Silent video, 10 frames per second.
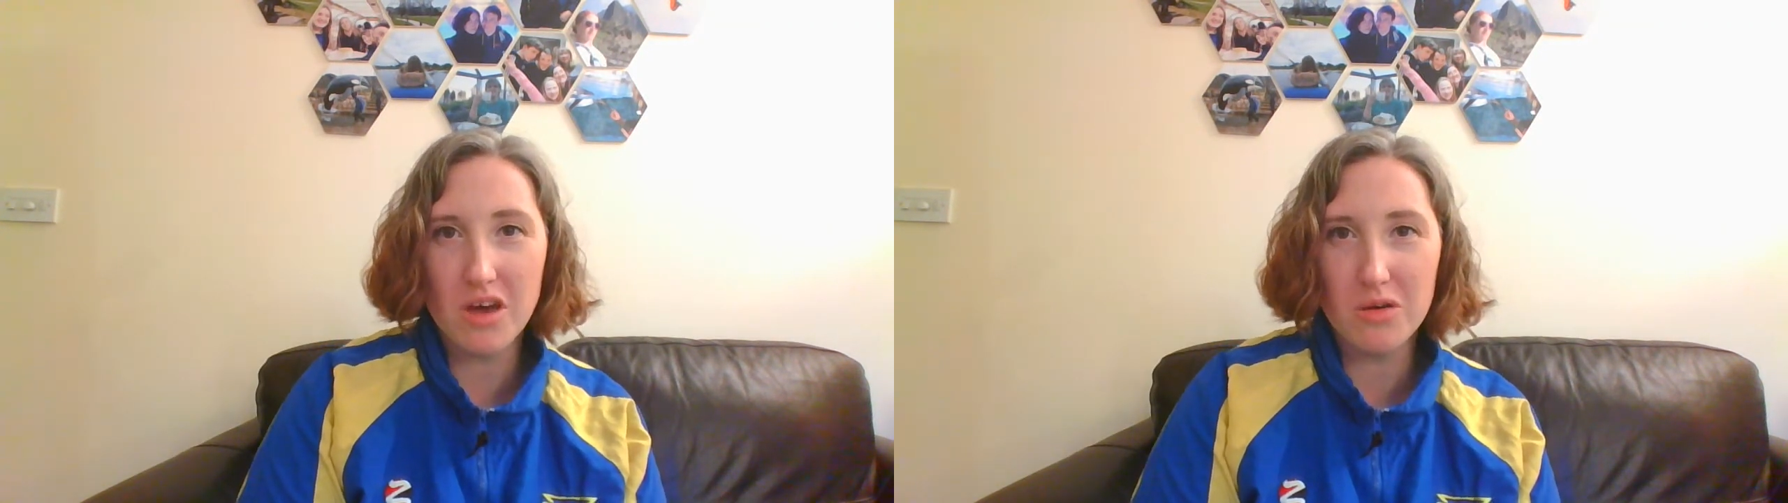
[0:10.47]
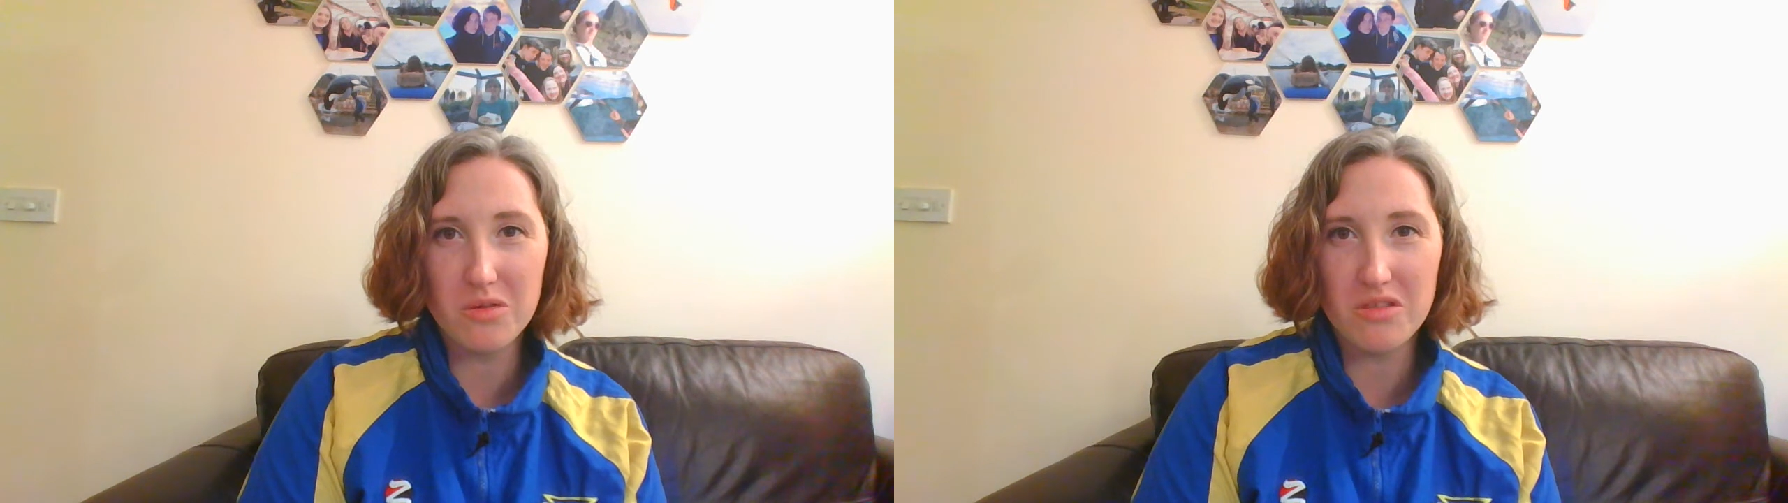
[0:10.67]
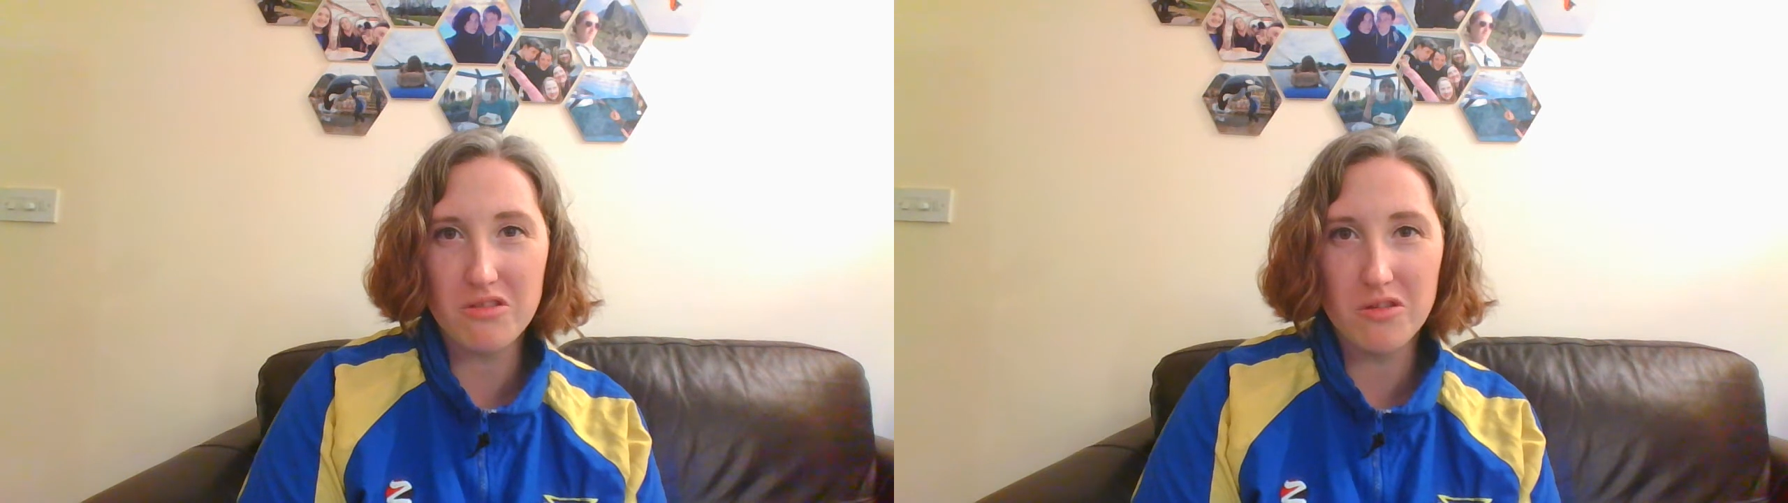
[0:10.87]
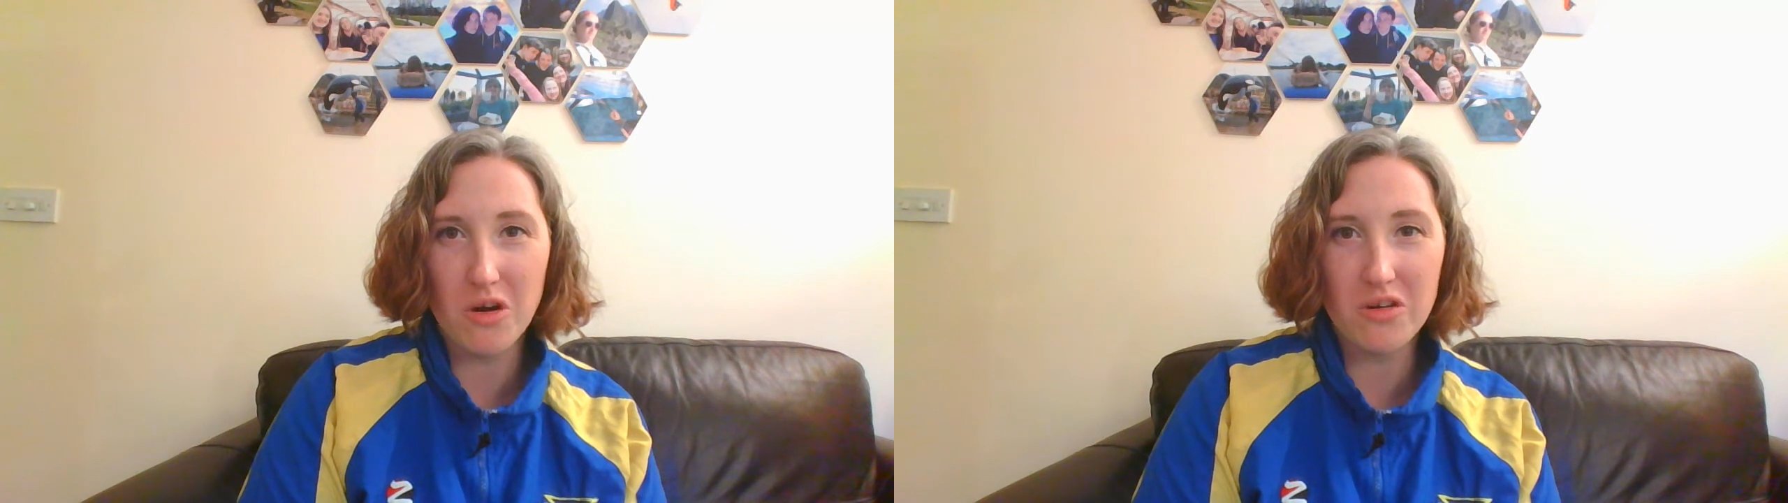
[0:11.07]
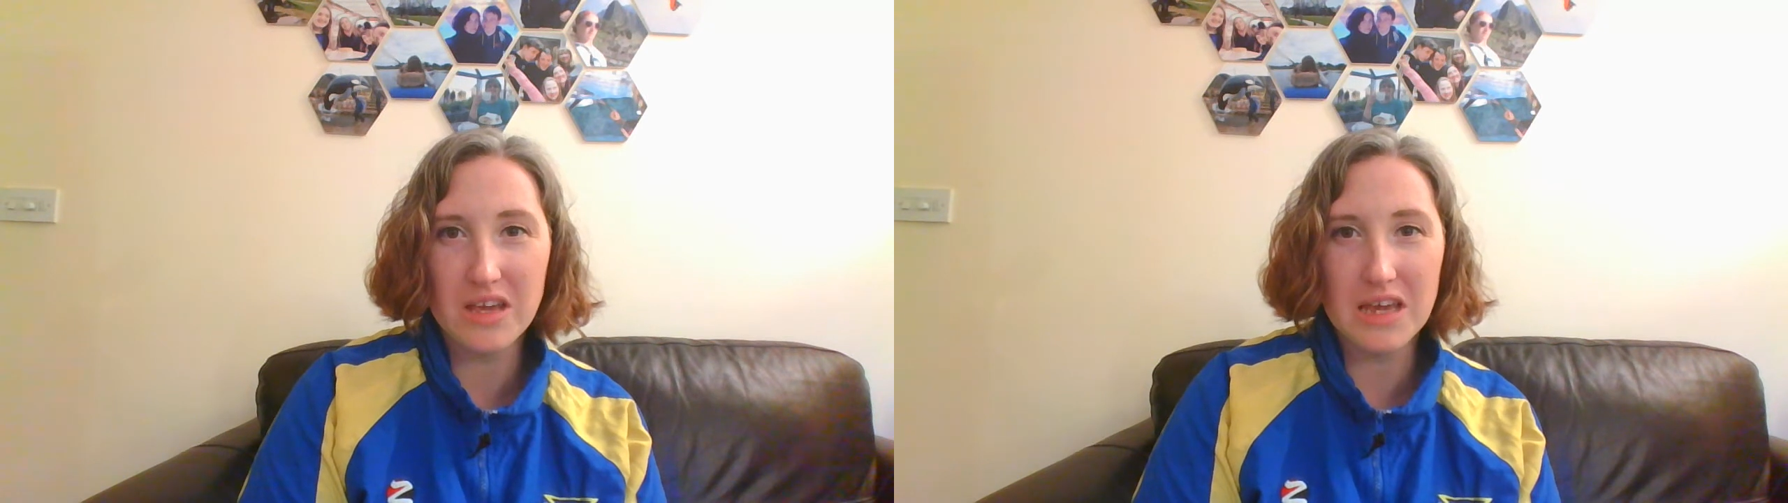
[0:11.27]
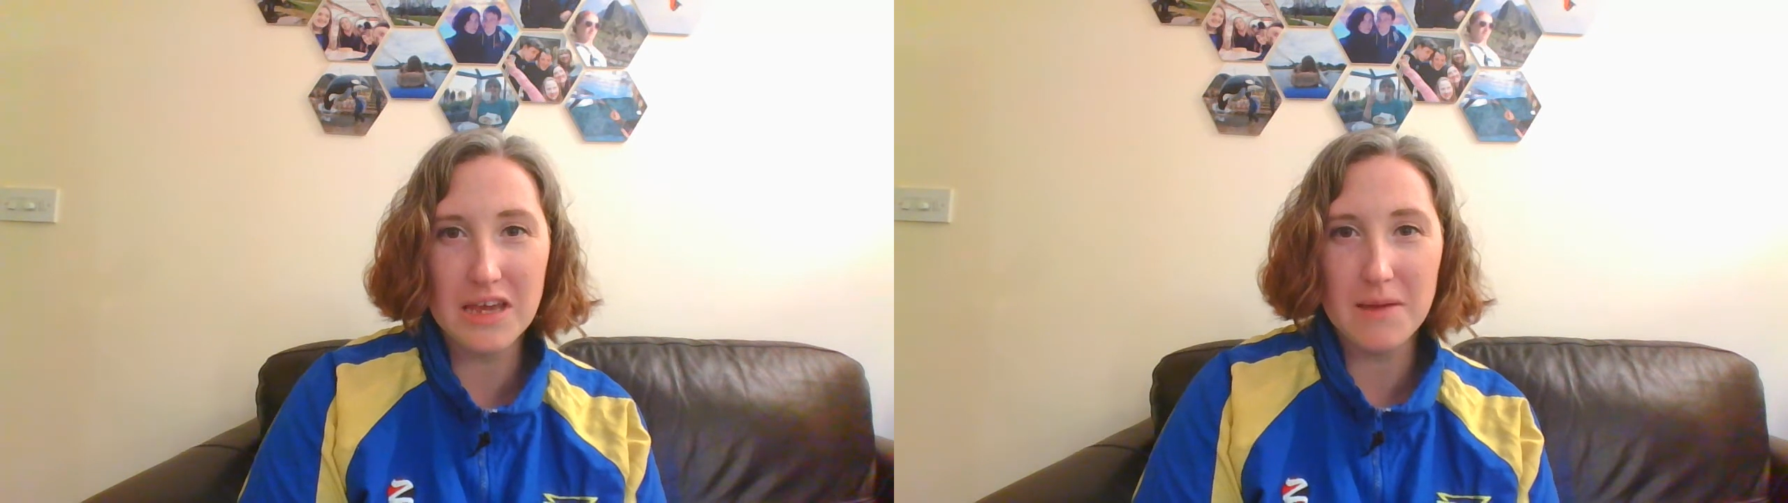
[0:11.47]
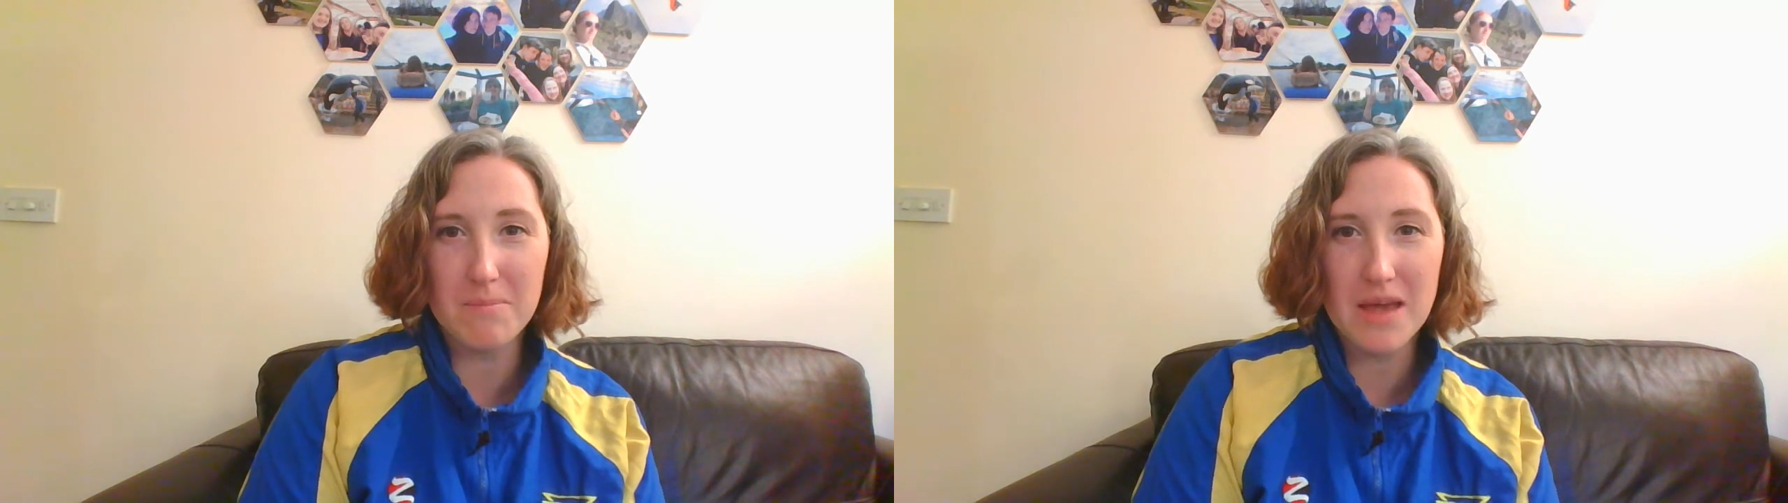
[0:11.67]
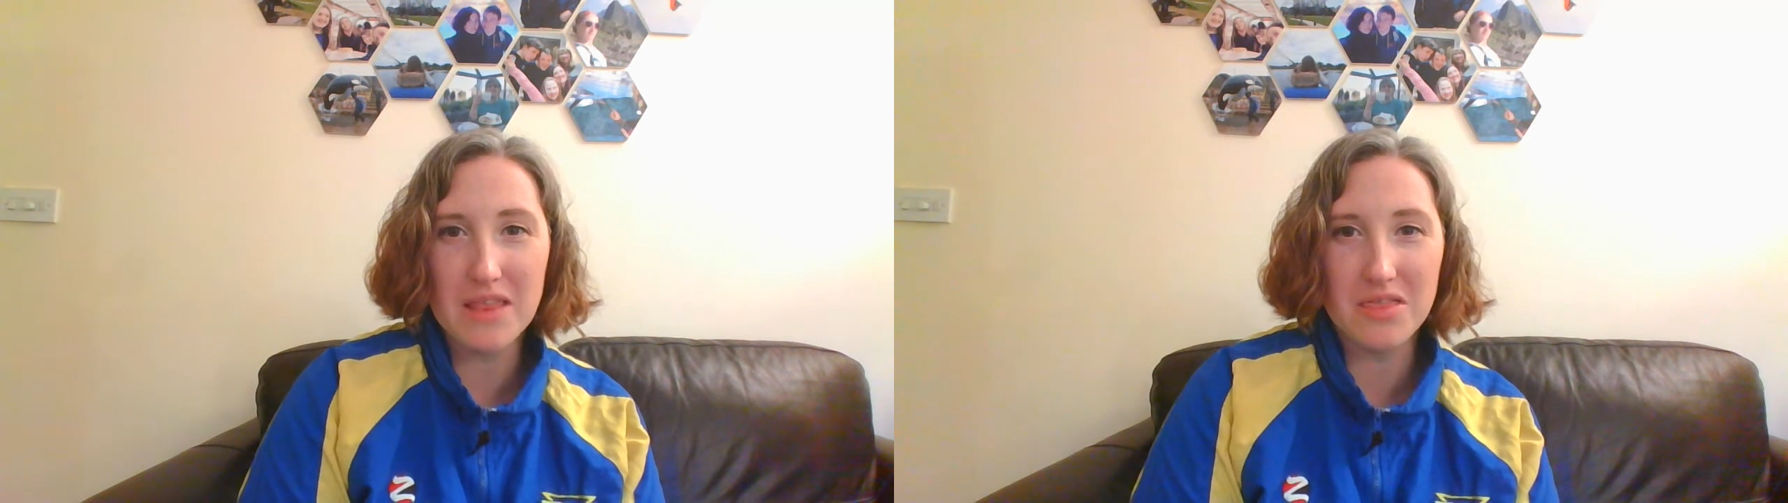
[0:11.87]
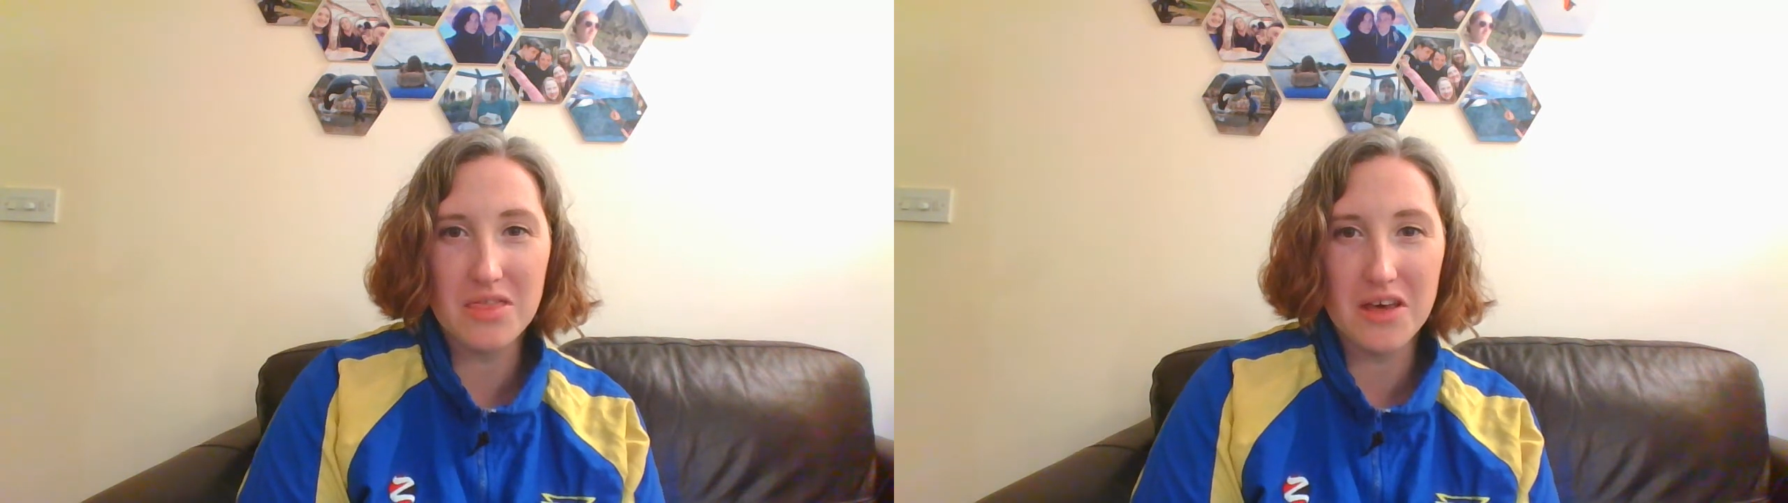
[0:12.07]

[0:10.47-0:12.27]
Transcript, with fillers: girls through hockey meant